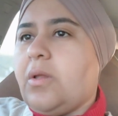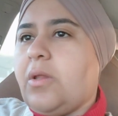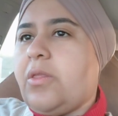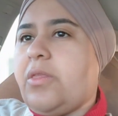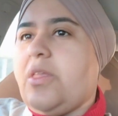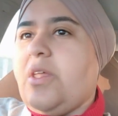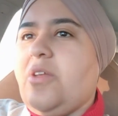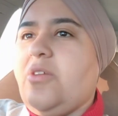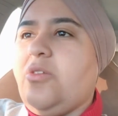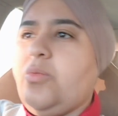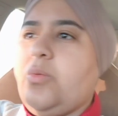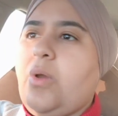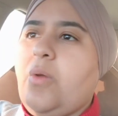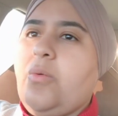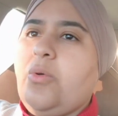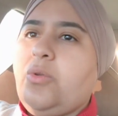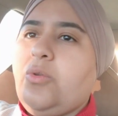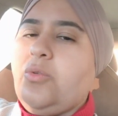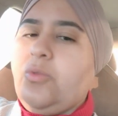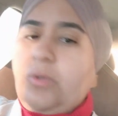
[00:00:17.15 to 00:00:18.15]
things we
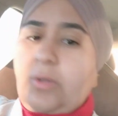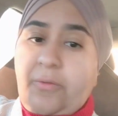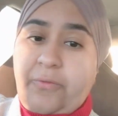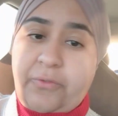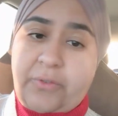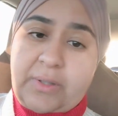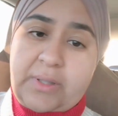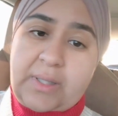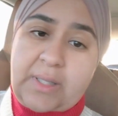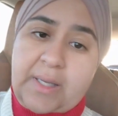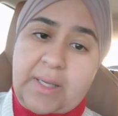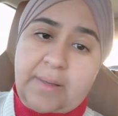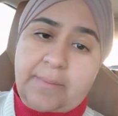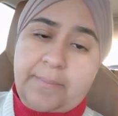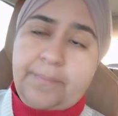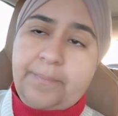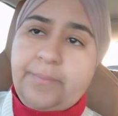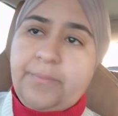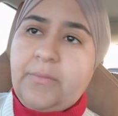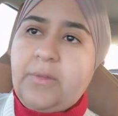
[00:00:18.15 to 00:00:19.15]
would do differently
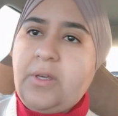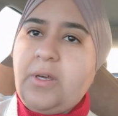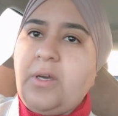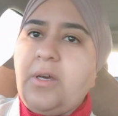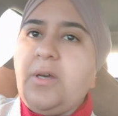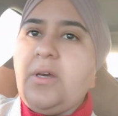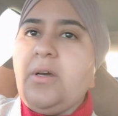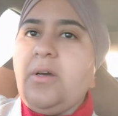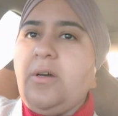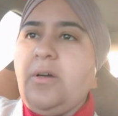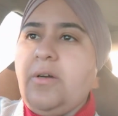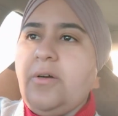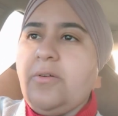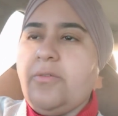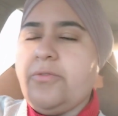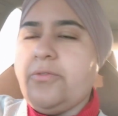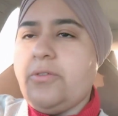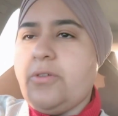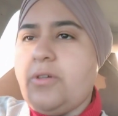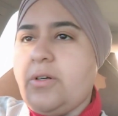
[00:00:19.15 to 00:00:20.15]

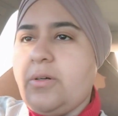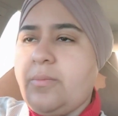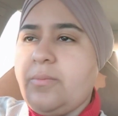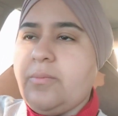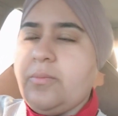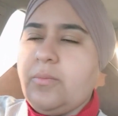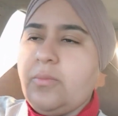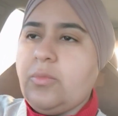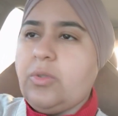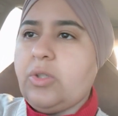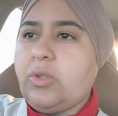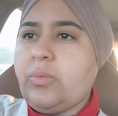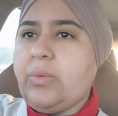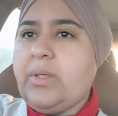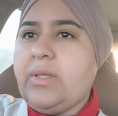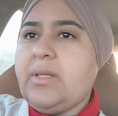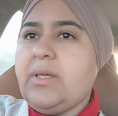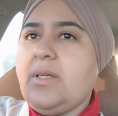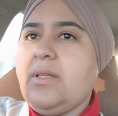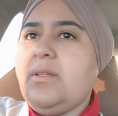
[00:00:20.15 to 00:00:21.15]
from what
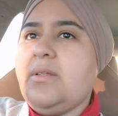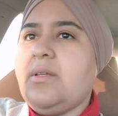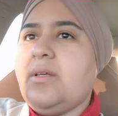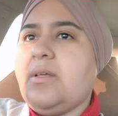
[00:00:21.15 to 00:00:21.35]
we did.